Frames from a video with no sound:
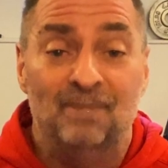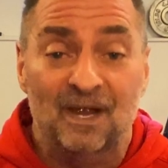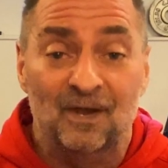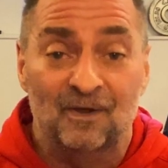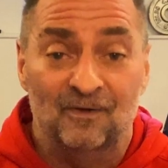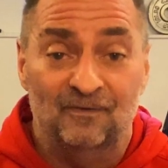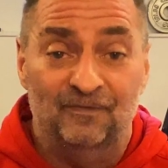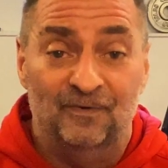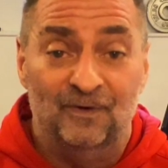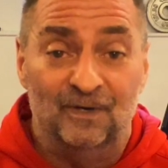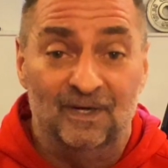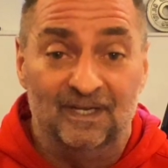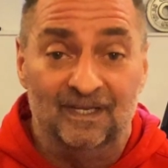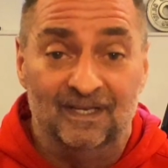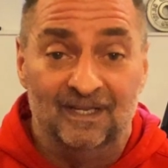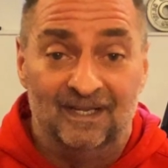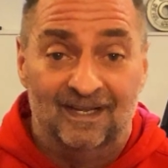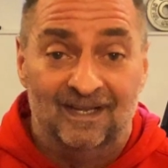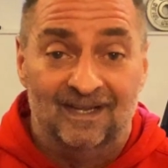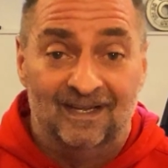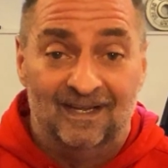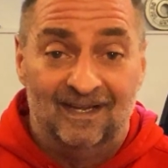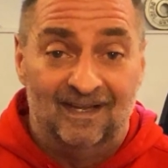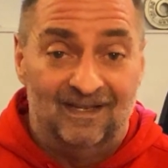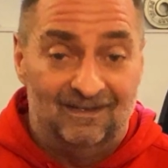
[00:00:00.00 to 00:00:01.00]
barefoot.
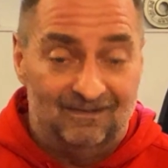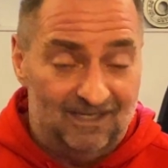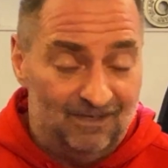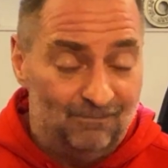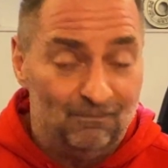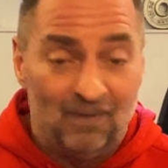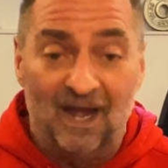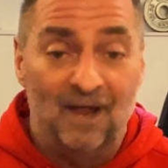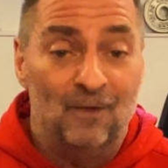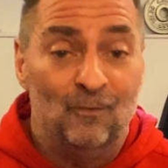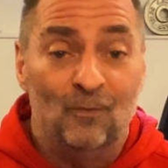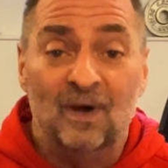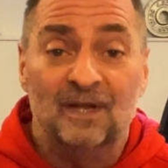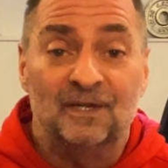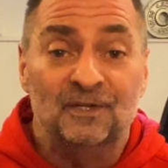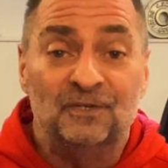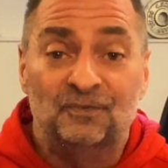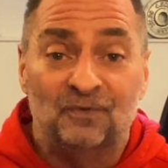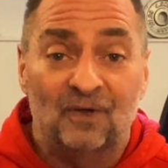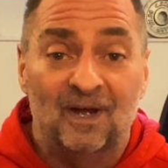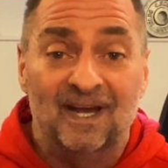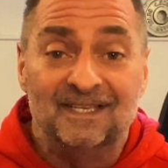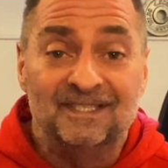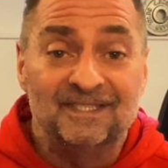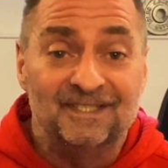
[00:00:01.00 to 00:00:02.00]
You might want to
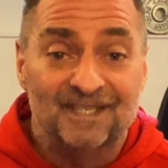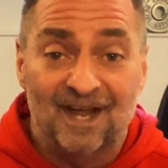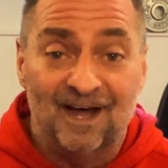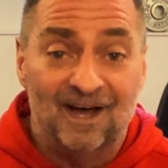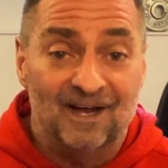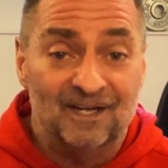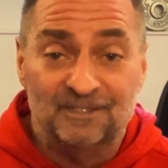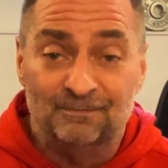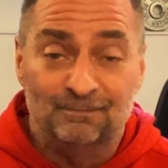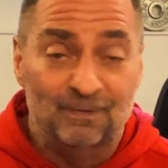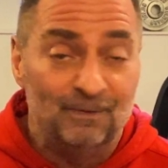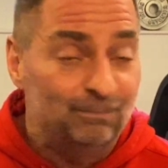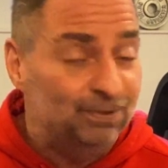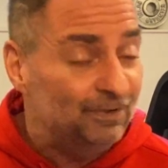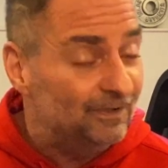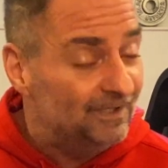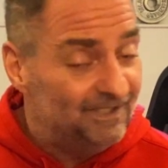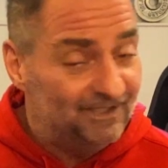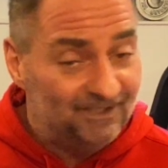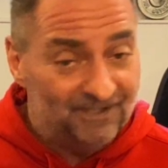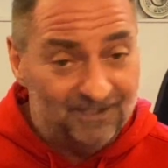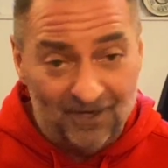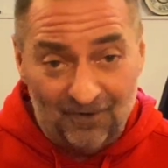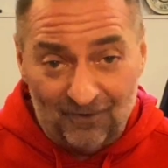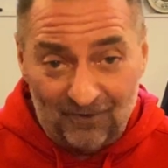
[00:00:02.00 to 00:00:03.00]
try socks, but
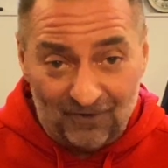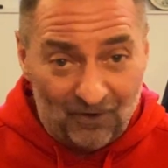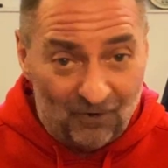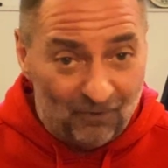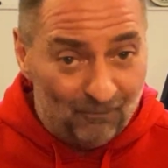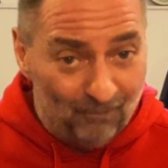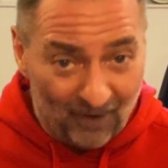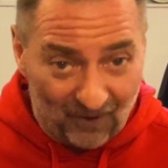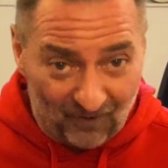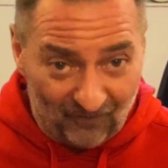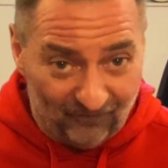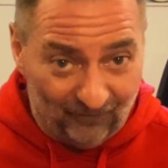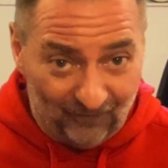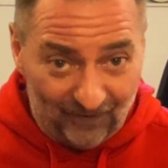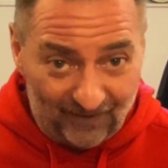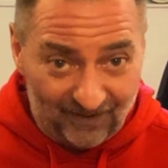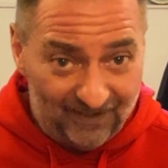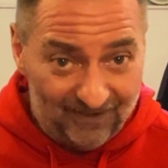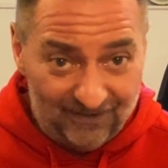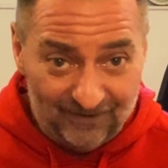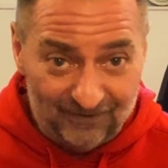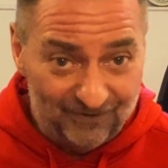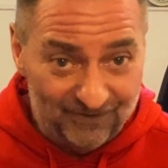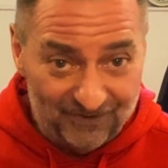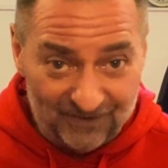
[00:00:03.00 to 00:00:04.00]
please don't go barefoot
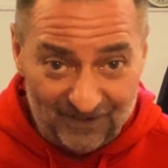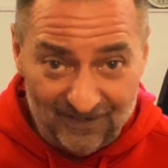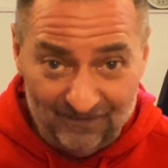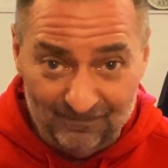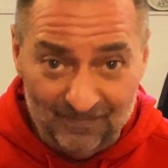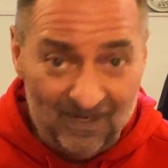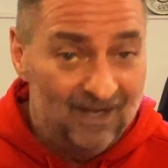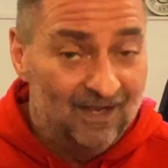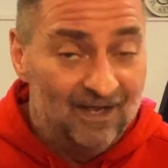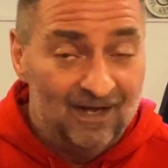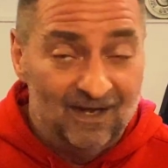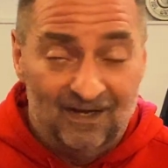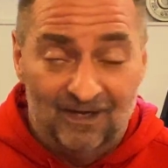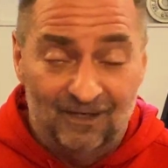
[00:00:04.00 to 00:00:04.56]
in your gym.